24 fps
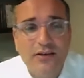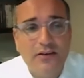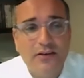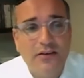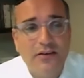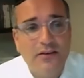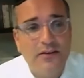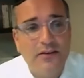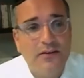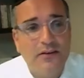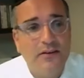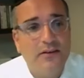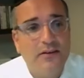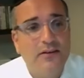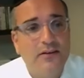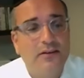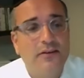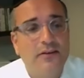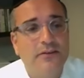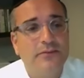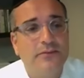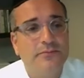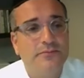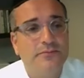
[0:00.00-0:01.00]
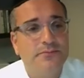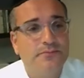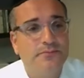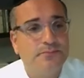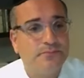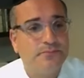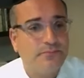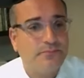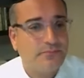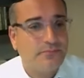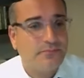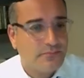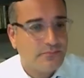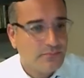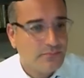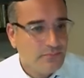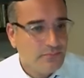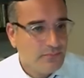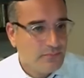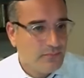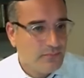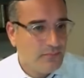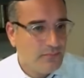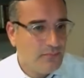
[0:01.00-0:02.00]

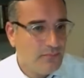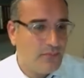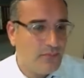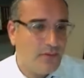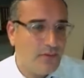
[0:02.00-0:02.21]
No one is speaking in this clip.